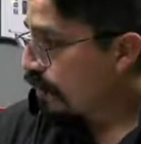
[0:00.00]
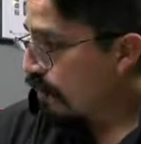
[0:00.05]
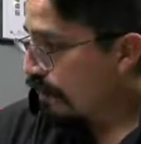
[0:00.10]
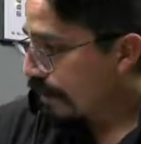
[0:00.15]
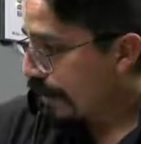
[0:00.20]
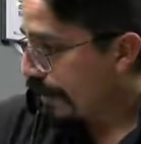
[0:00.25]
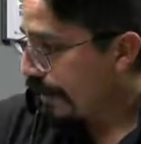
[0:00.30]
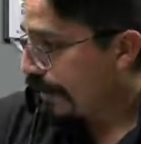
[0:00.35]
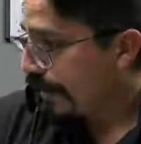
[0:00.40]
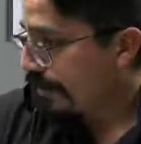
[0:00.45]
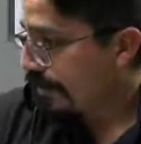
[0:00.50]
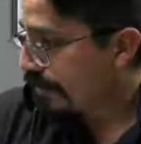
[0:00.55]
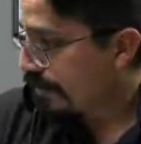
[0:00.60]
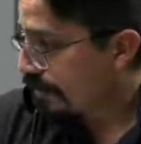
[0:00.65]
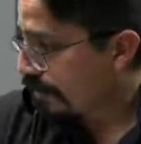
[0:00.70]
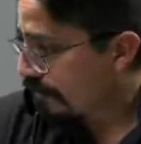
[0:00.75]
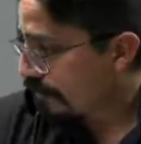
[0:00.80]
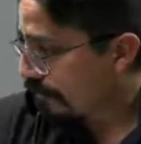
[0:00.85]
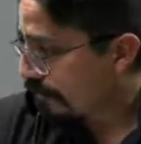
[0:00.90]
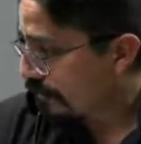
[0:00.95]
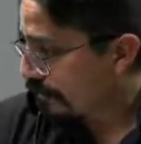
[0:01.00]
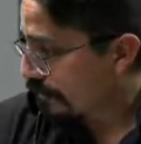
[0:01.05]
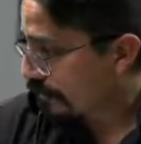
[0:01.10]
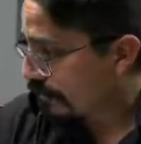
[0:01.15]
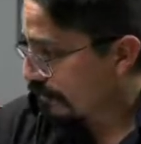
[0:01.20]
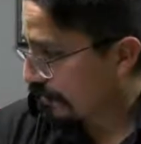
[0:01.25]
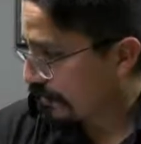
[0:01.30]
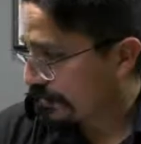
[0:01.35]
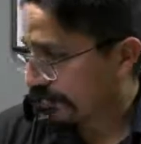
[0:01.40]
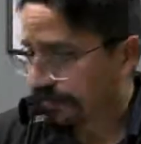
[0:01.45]
here on
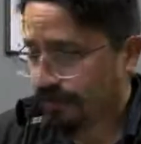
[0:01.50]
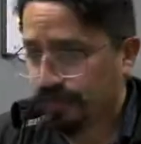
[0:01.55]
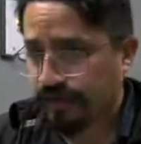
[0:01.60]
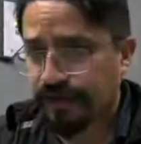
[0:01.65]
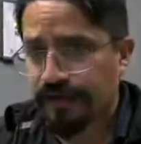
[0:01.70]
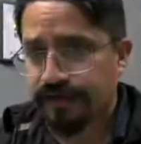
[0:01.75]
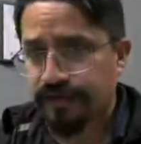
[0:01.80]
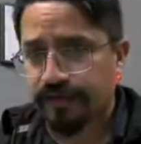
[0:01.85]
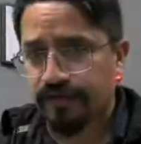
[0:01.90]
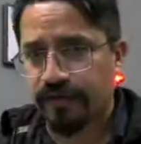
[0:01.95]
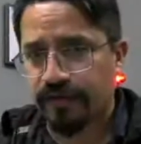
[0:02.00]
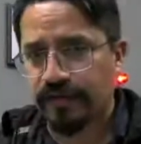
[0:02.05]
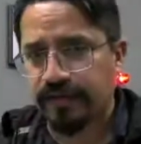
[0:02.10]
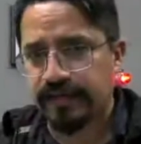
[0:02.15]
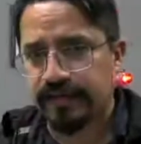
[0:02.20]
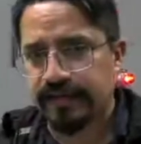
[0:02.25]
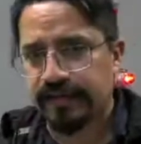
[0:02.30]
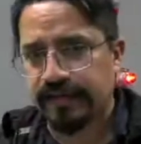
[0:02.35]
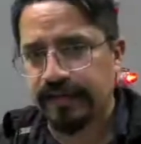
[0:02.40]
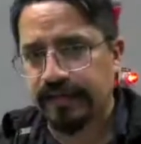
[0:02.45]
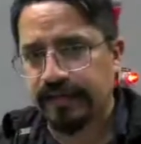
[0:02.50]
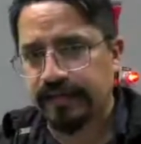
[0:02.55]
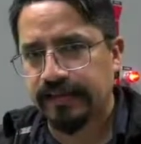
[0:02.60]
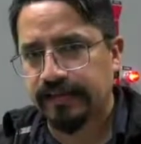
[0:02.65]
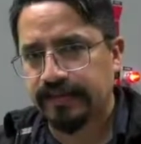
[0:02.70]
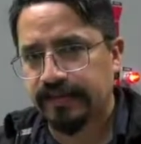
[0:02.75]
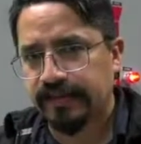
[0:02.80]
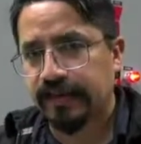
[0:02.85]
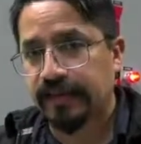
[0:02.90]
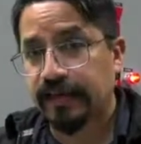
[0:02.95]
the screen, you're gonna see the
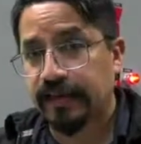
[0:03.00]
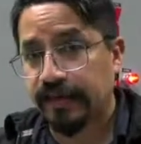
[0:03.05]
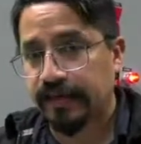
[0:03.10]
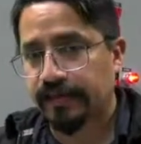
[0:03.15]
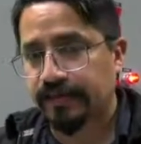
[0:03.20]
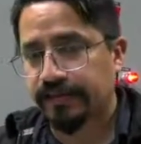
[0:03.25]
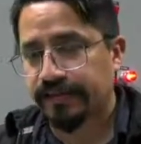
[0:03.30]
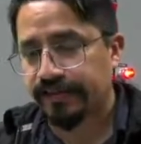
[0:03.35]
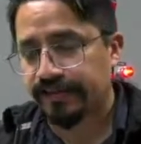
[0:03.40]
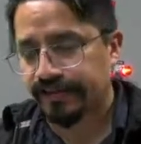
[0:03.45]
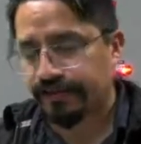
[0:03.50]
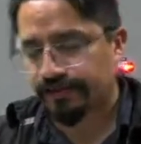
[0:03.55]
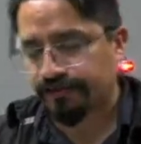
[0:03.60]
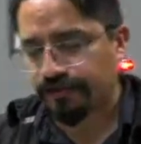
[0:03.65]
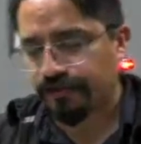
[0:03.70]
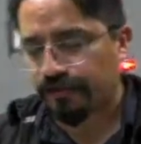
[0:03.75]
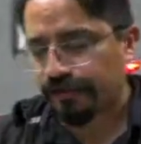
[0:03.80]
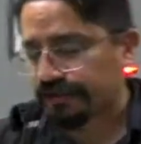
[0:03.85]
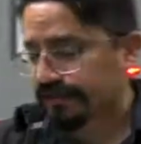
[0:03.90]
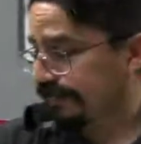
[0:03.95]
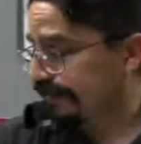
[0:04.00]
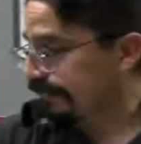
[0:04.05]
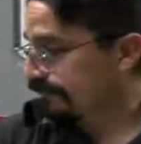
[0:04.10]
generators is starting.